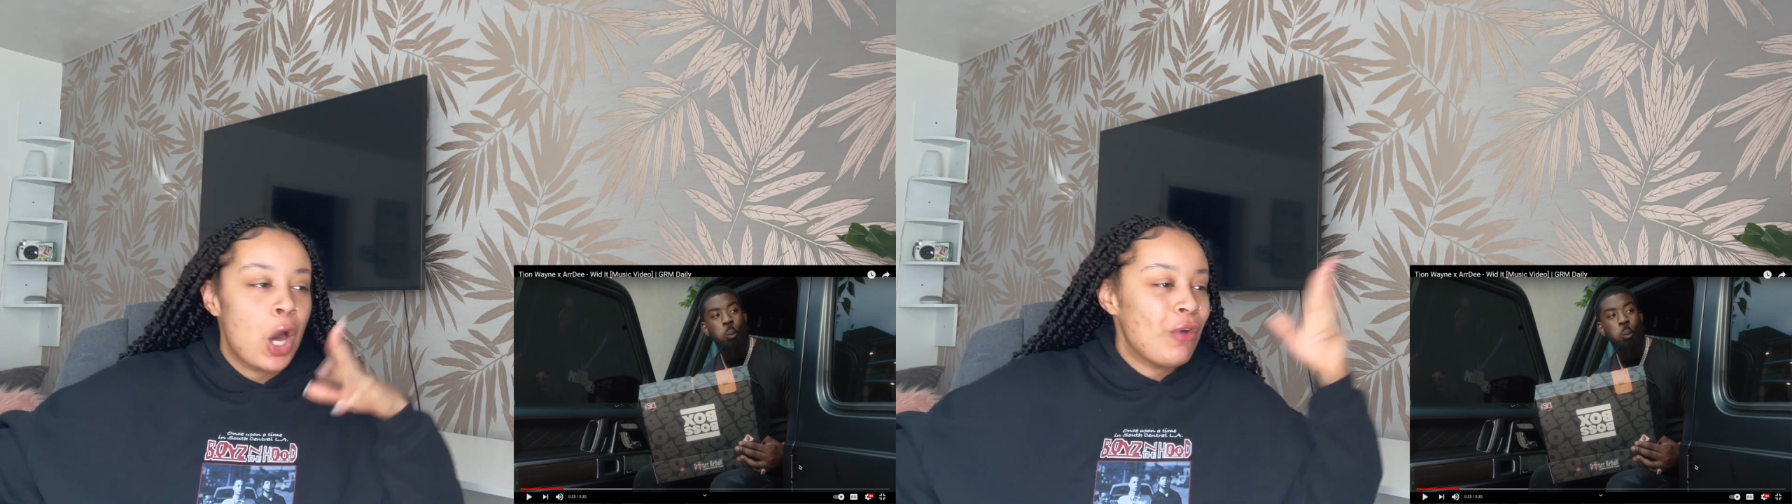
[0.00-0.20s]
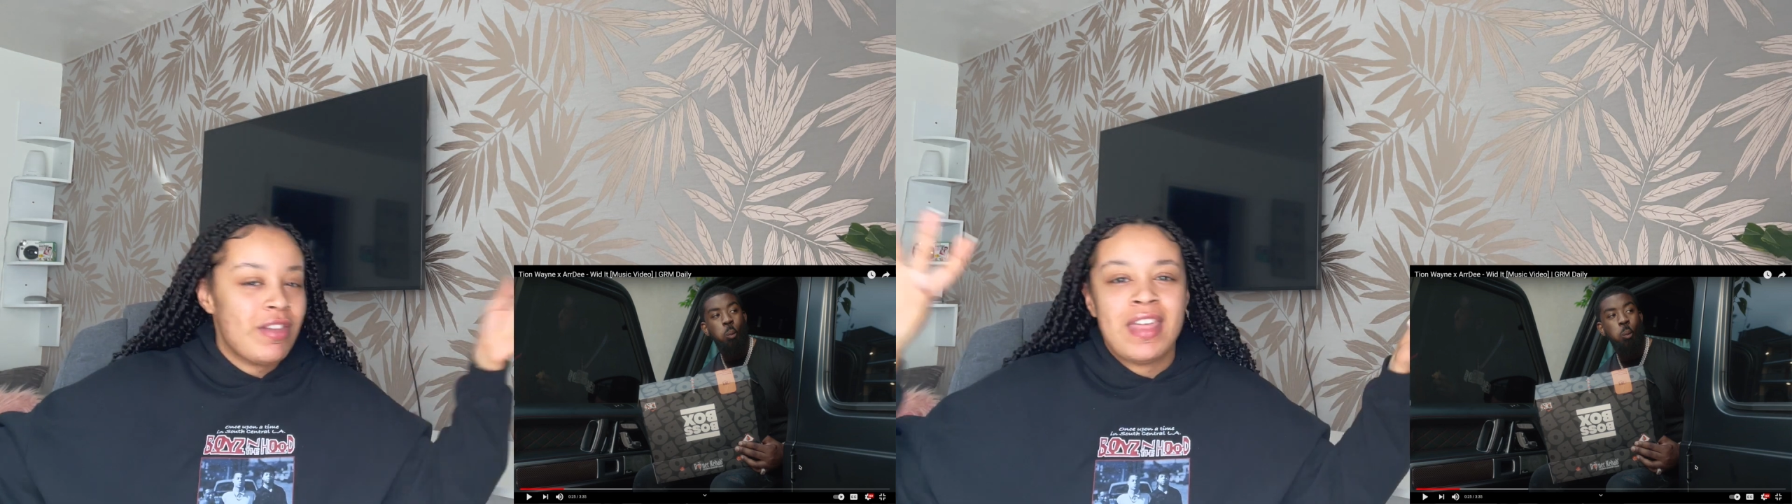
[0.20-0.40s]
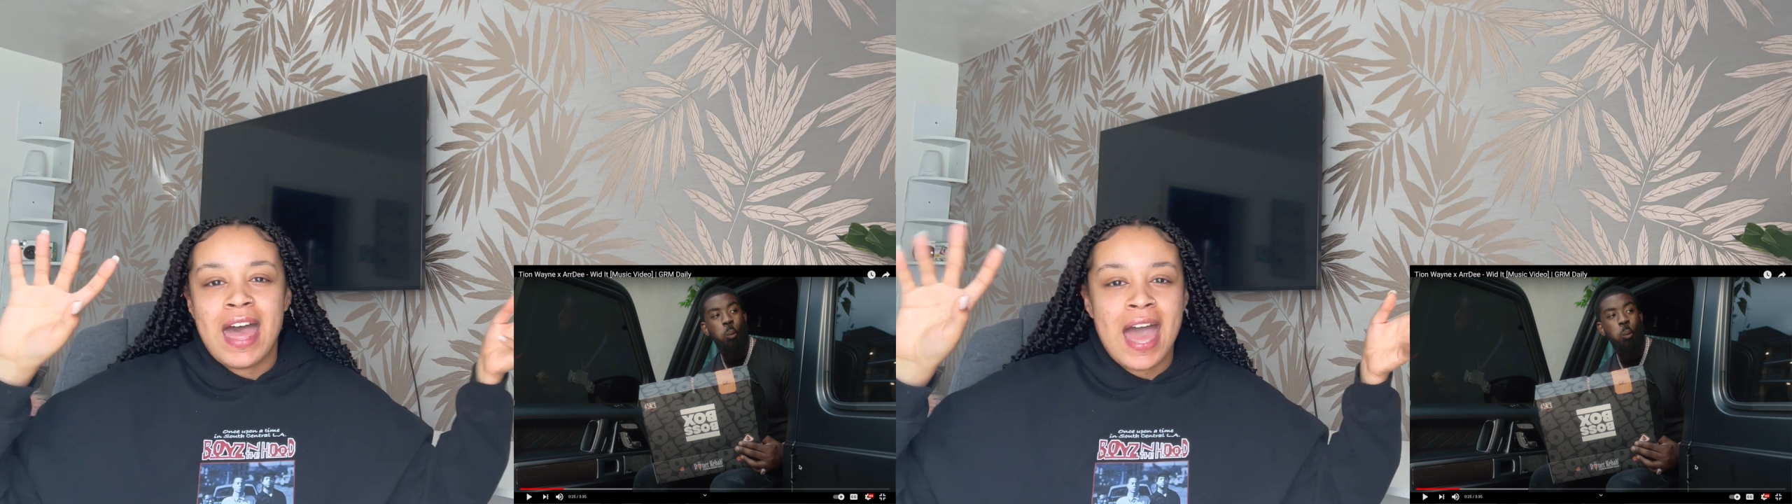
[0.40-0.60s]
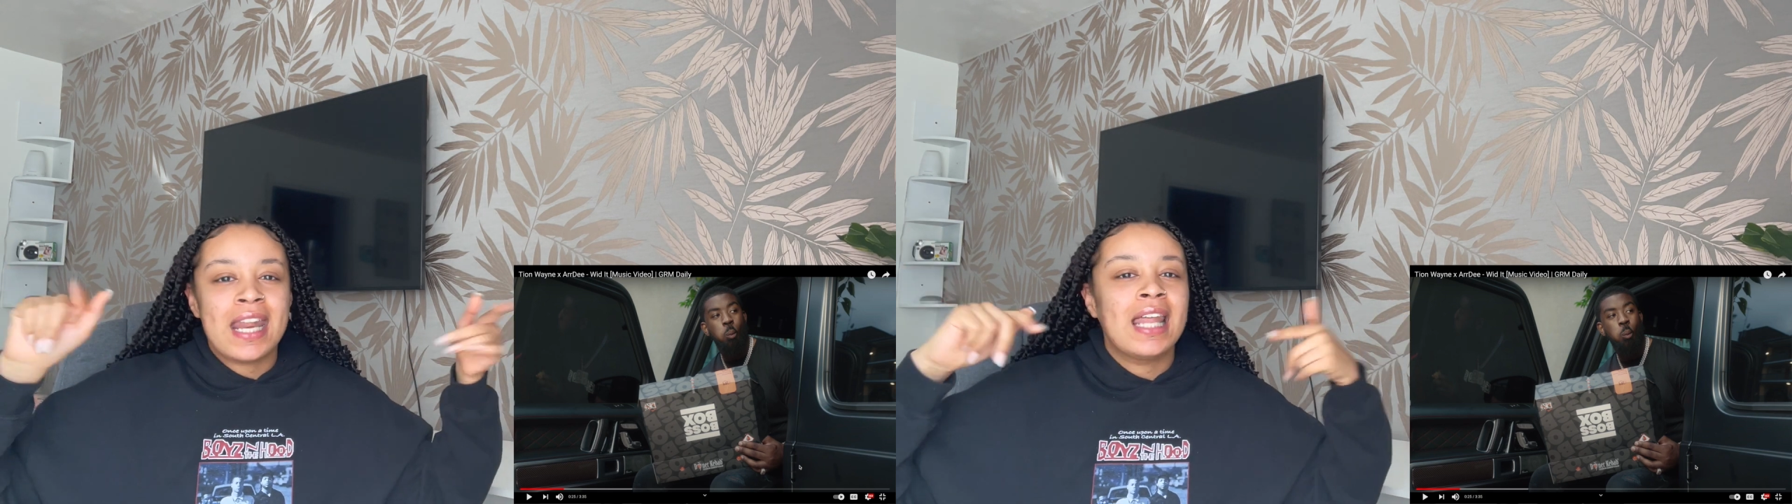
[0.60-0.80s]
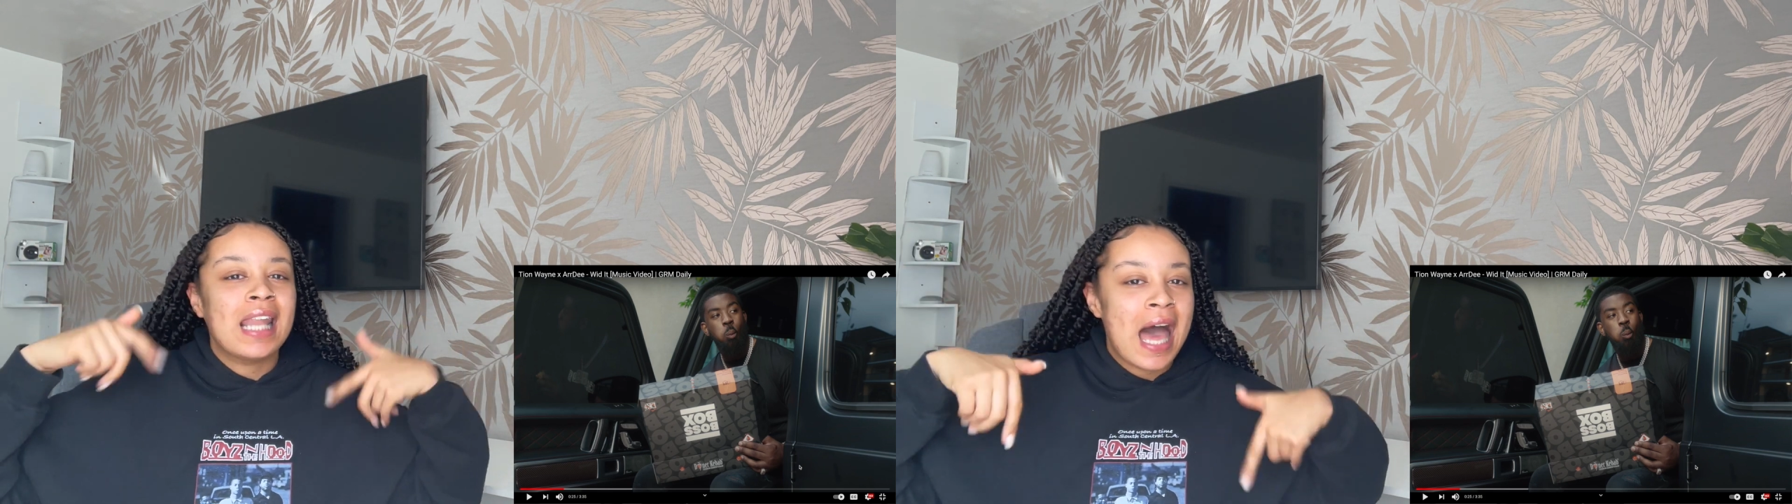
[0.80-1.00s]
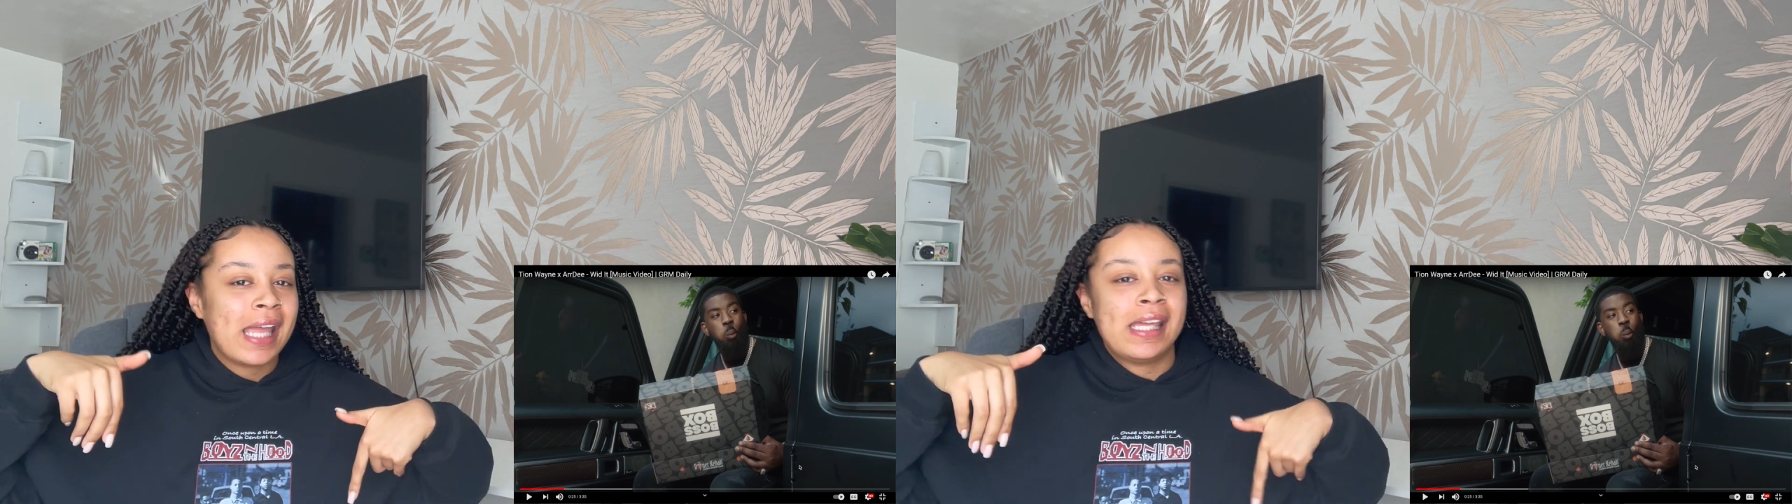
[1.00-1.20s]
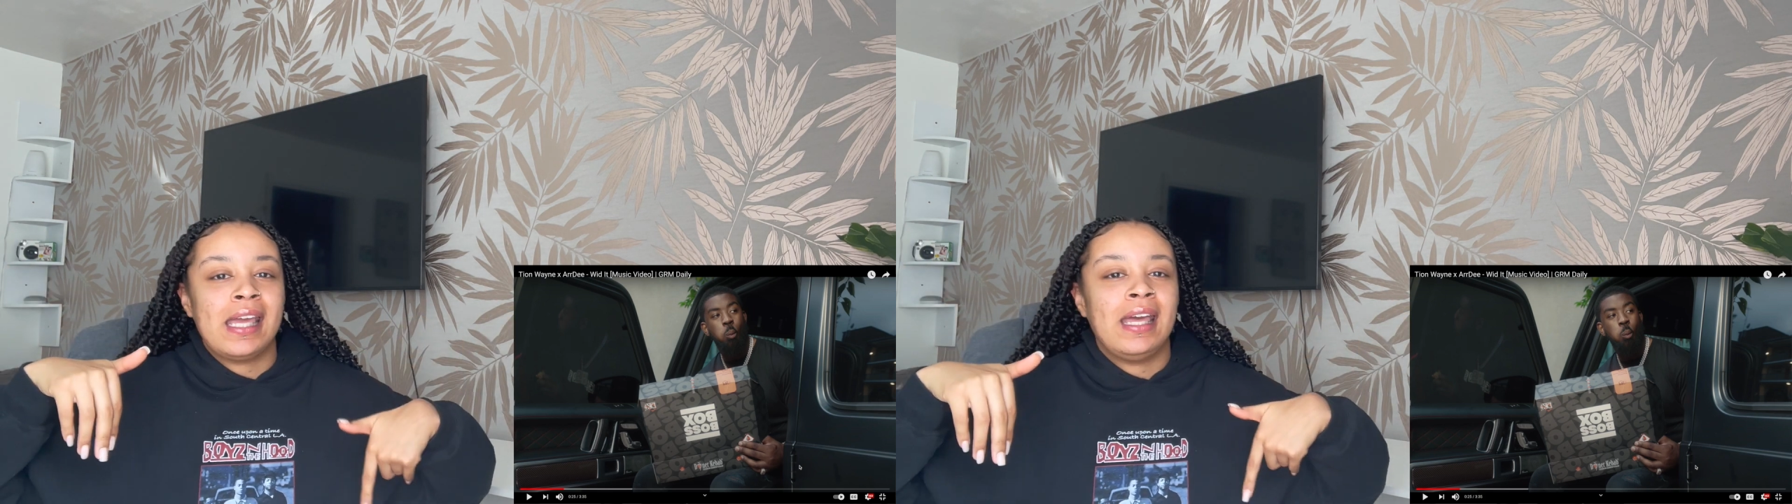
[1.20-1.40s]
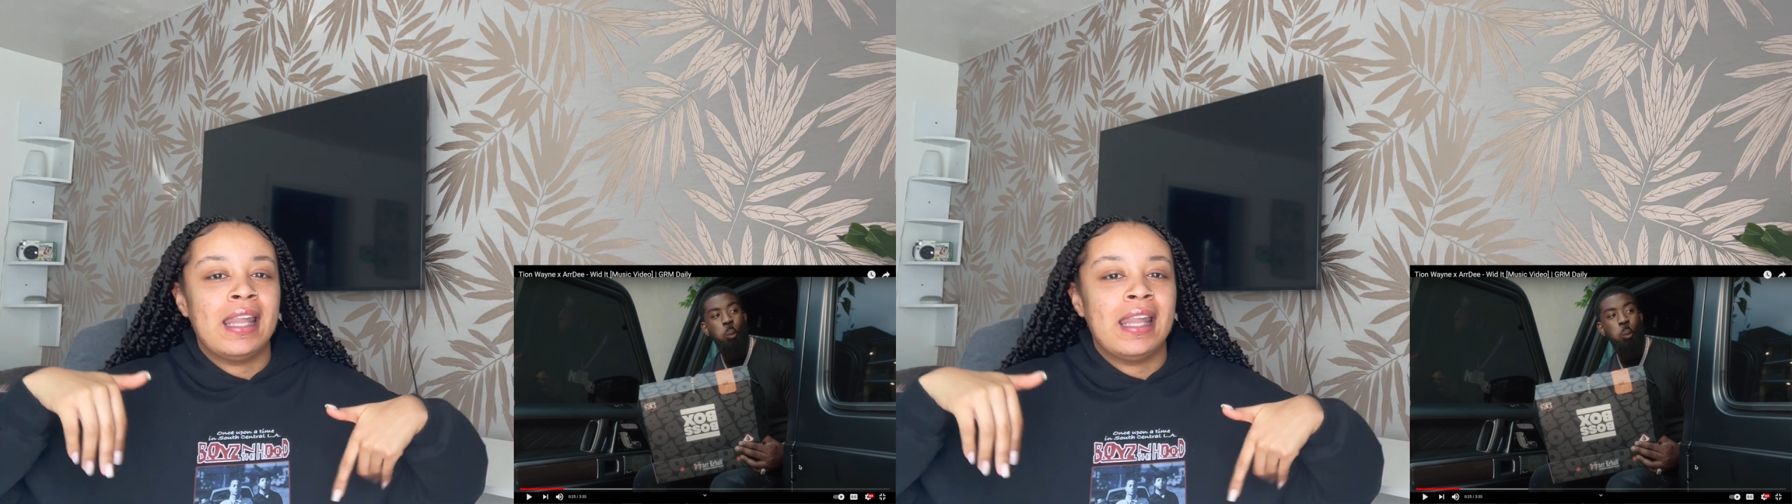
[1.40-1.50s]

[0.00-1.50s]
over there, and I like it.